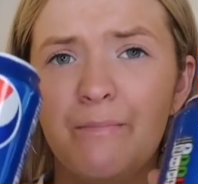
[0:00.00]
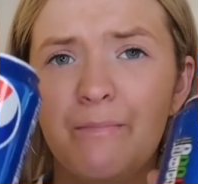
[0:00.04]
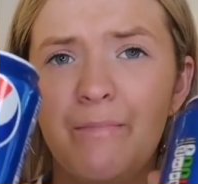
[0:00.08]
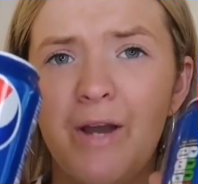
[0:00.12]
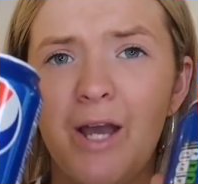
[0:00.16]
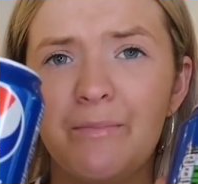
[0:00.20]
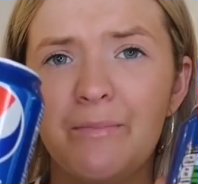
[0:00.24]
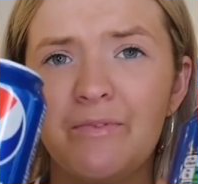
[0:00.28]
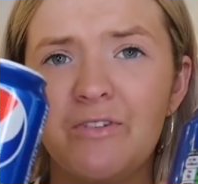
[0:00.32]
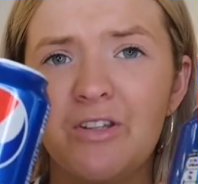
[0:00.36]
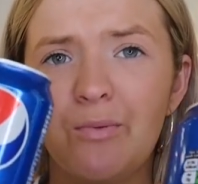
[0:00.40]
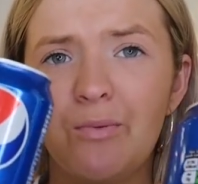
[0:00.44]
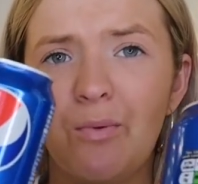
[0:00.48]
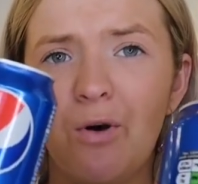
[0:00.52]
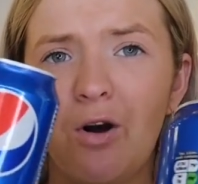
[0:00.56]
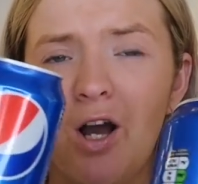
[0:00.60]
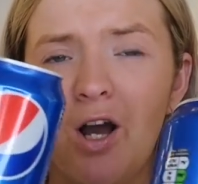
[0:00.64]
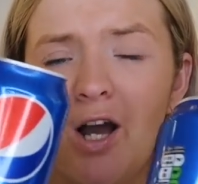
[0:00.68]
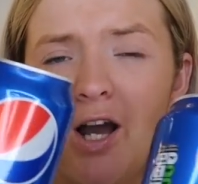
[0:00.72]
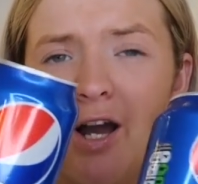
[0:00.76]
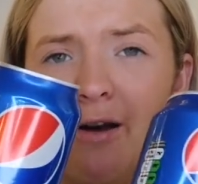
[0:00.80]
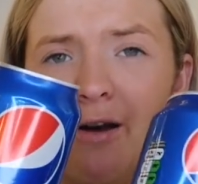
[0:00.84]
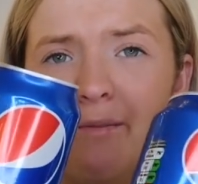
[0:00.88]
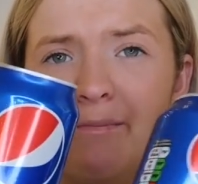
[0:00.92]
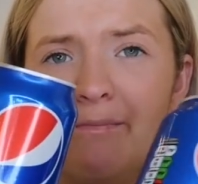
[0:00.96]

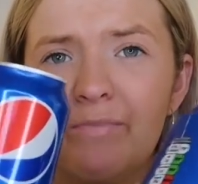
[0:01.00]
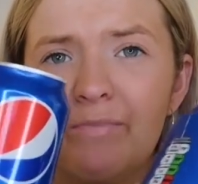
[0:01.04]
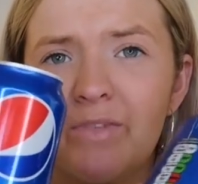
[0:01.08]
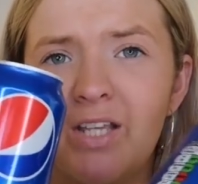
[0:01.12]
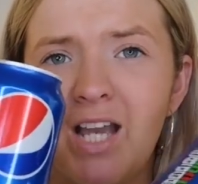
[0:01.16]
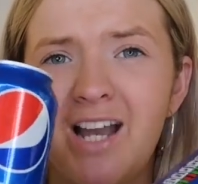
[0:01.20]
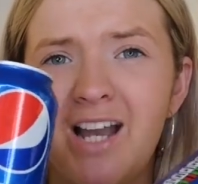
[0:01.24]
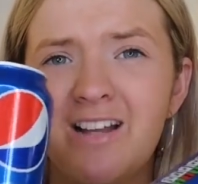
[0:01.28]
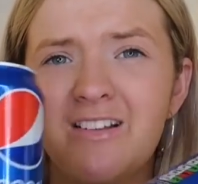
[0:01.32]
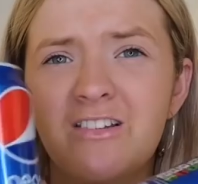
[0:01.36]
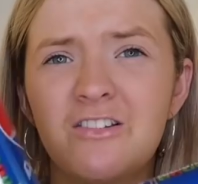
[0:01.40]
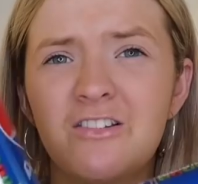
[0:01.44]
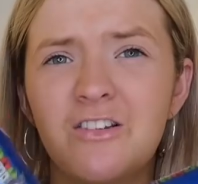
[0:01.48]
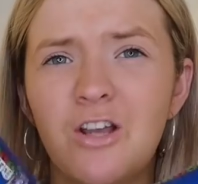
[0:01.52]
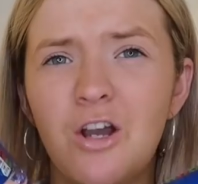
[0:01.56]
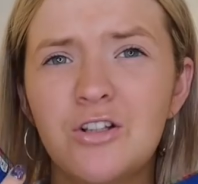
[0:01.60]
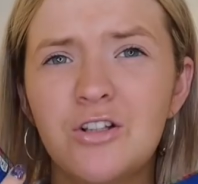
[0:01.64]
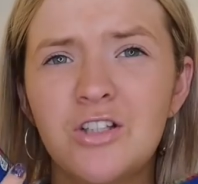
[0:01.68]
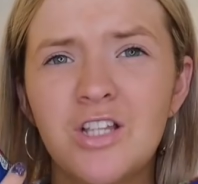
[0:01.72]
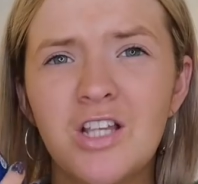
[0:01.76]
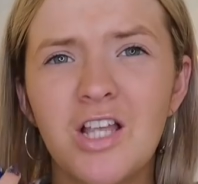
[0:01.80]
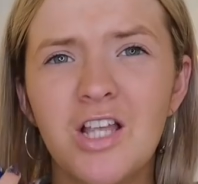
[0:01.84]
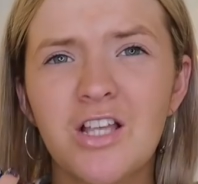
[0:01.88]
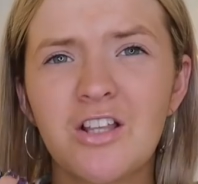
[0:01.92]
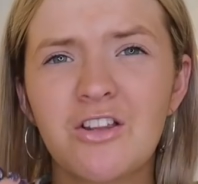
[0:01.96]
Pepsi cans,
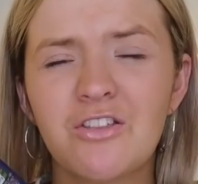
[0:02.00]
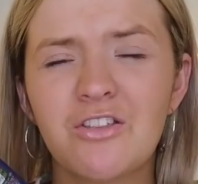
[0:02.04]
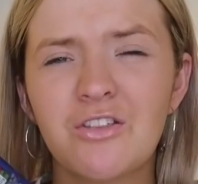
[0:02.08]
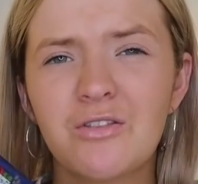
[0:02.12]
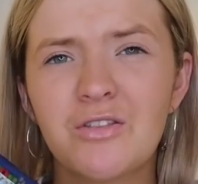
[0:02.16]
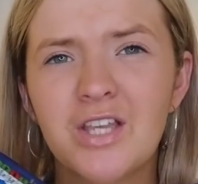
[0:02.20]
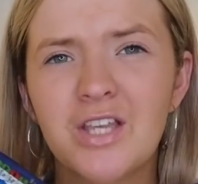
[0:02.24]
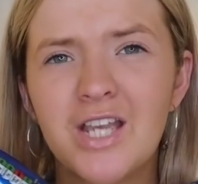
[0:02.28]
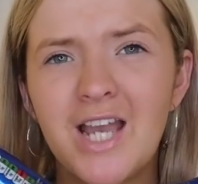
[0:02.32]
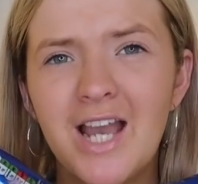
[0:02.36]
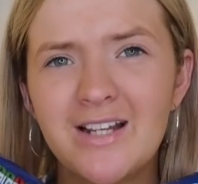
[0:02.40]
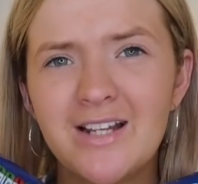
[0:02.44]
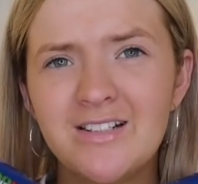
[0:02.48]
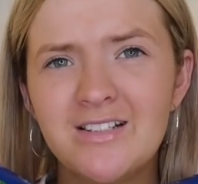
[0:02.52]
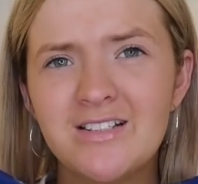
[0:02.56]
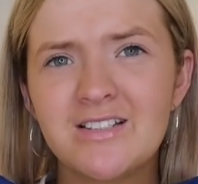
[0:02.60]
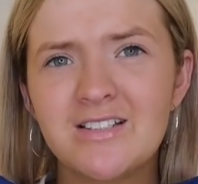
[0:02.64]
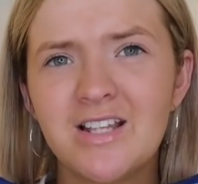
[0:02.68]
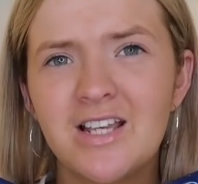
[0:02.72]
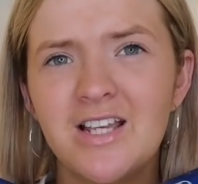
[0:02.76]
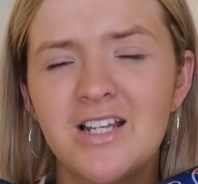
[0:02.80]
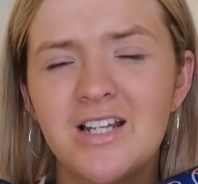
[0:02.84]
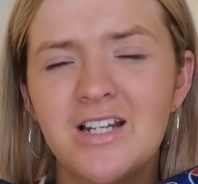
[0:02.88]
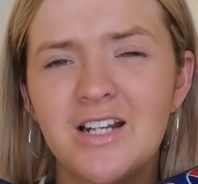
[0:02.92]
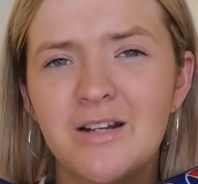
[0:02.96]
only like the
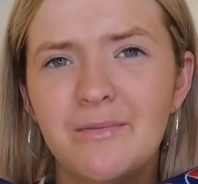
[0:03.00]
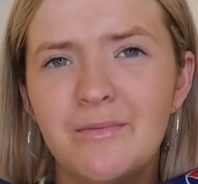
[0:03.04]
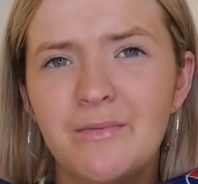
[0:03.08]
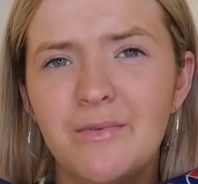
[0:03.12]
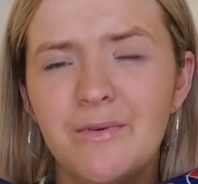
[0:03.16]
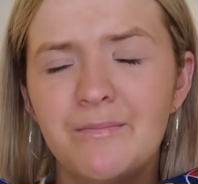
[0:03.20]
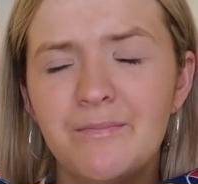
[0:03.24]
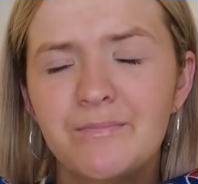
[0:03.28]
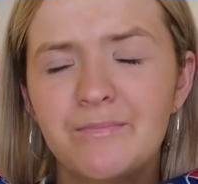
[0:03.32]
cans in